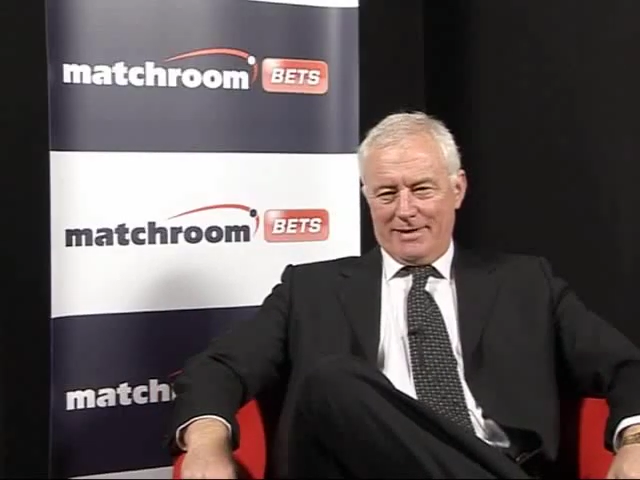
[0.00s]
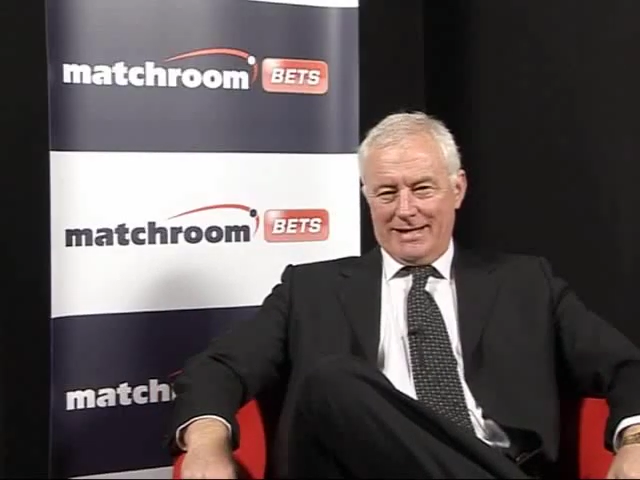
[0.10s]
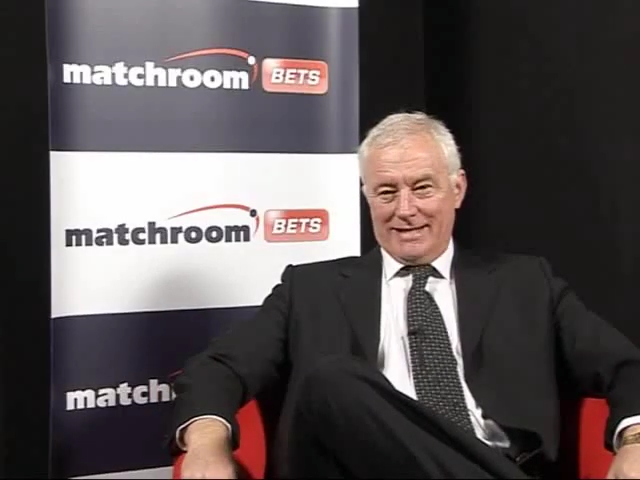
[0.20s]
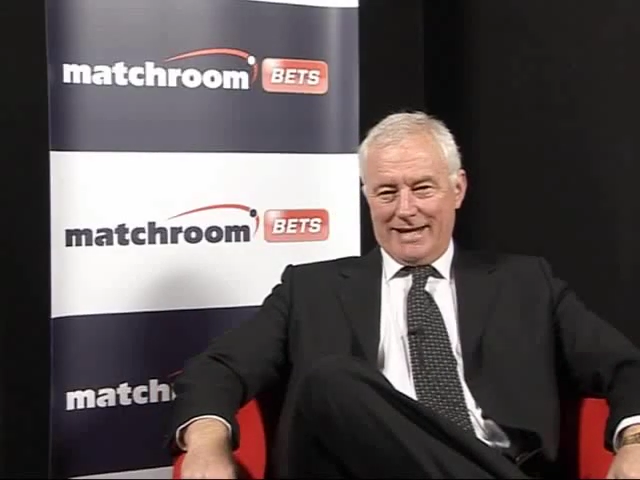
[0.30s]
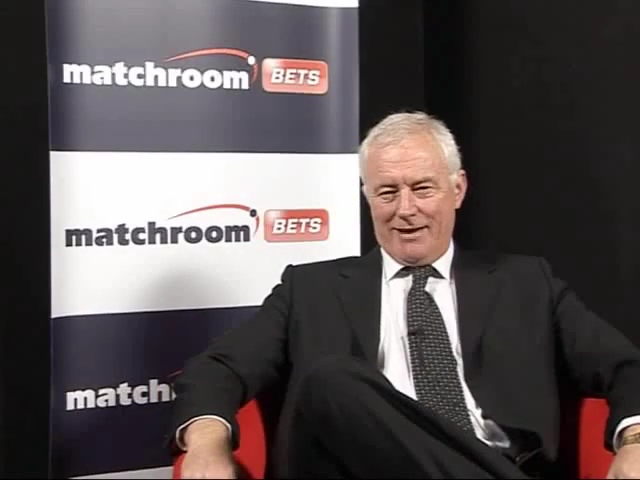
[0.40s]
and
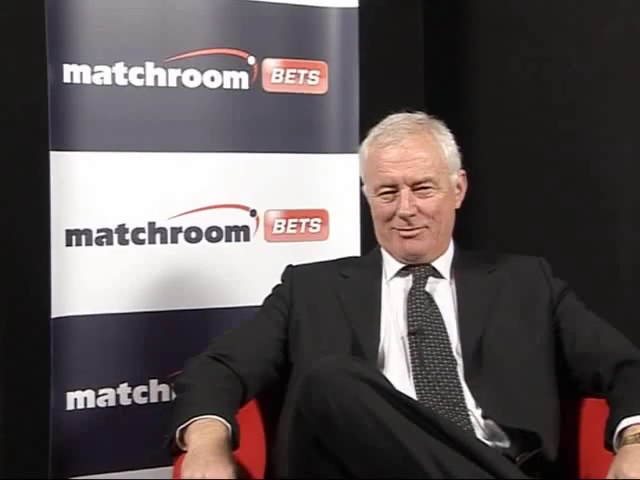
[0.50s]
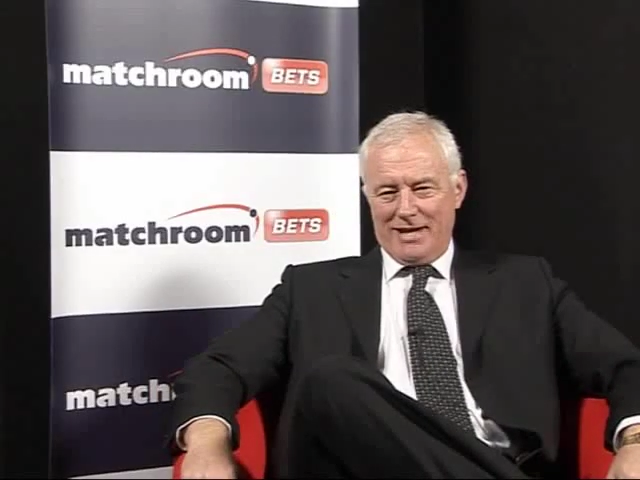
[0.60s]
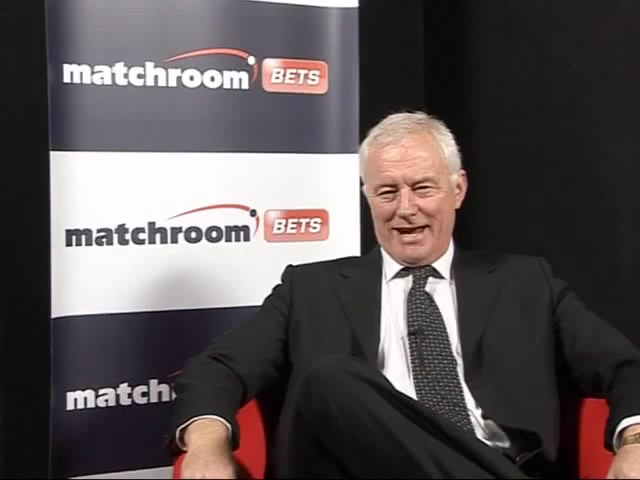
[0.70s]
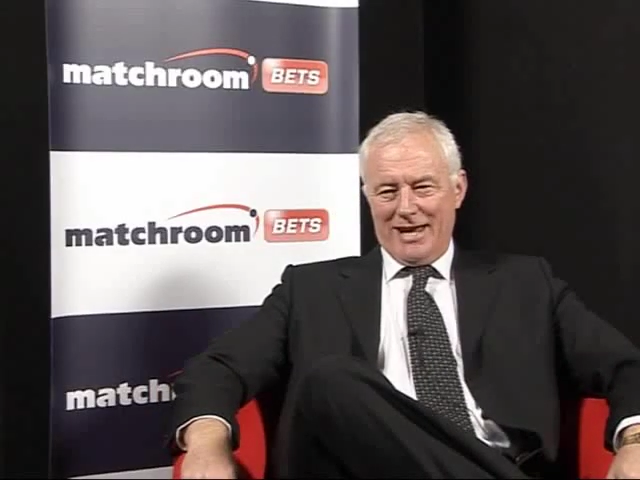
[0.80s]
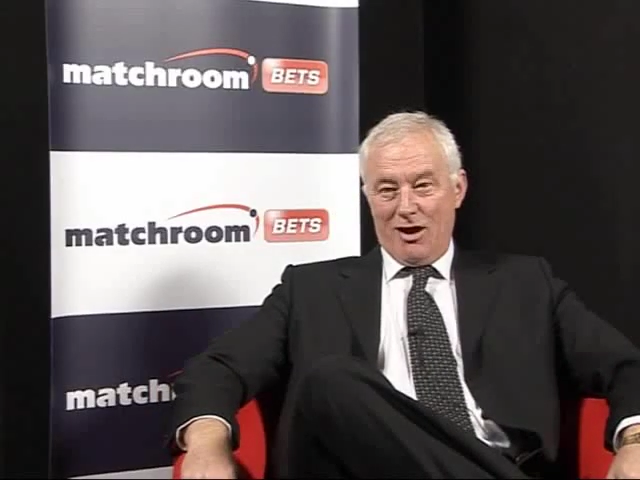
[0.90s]
it's
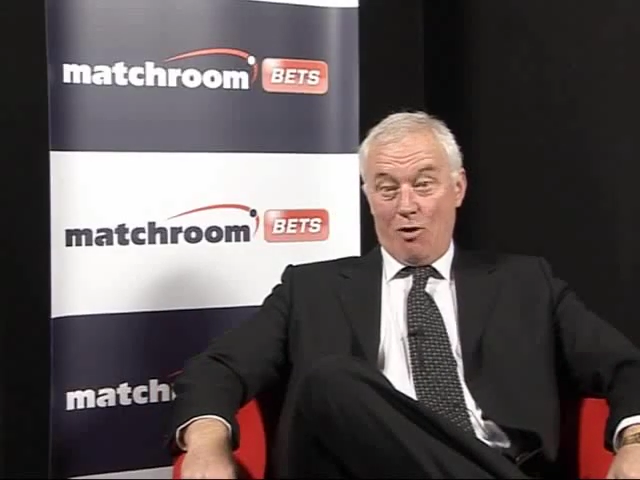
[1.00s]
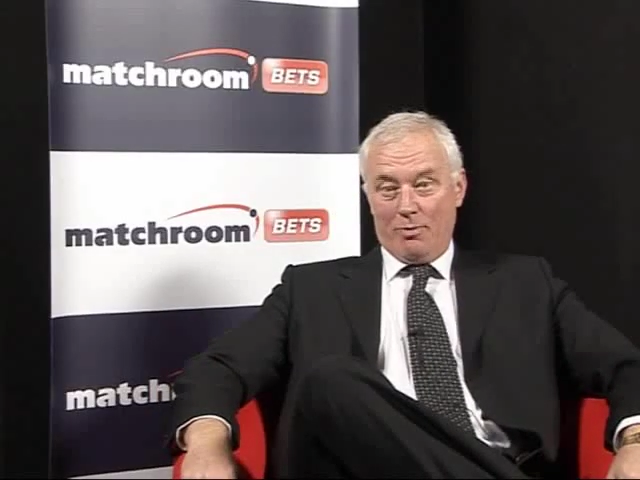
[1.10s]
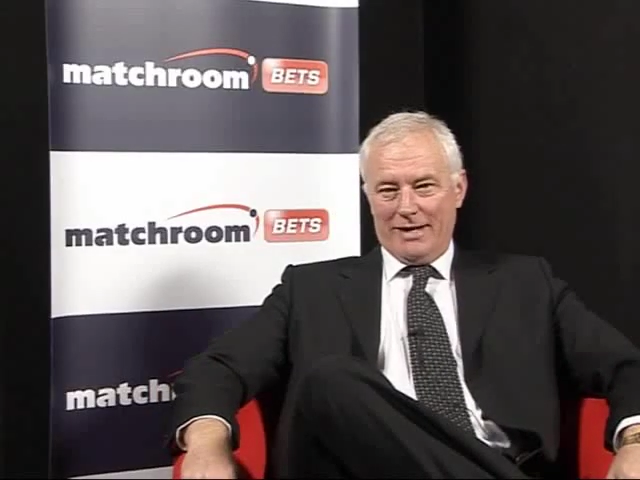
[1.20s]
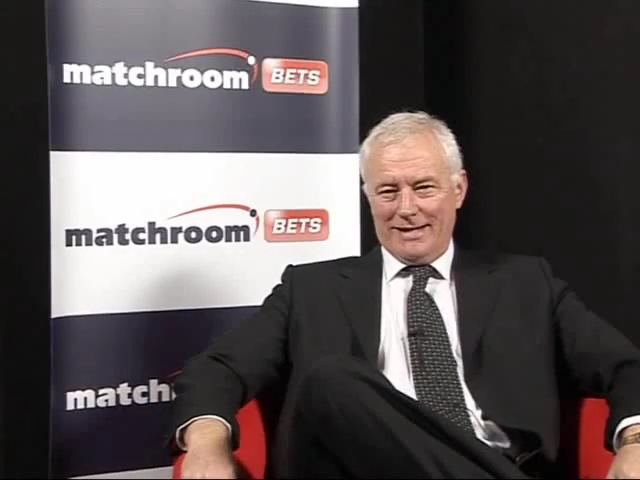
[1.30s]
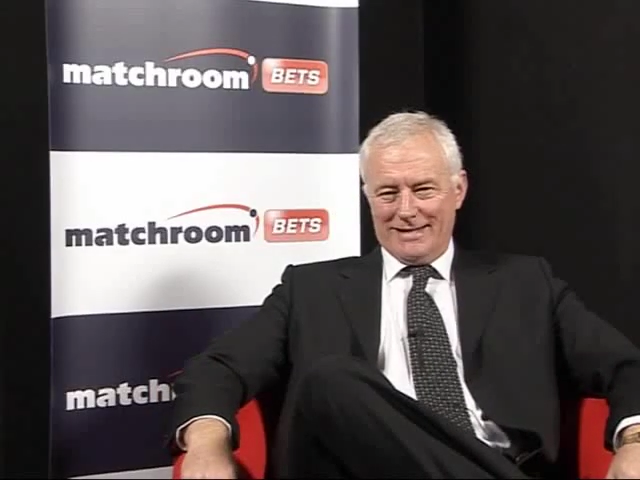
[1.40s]
Calzaghe
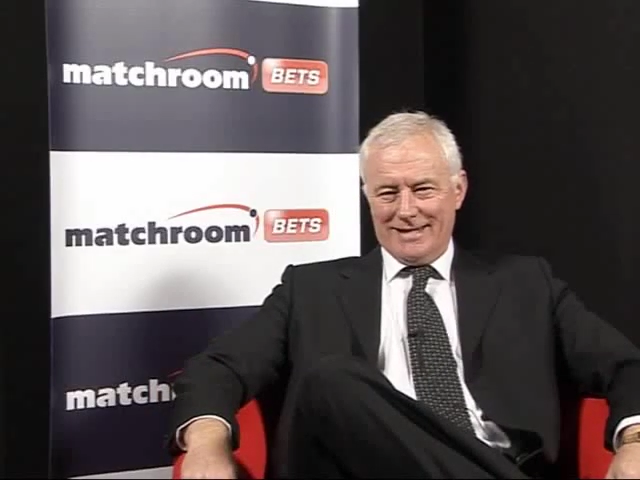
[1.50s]
Hopkins.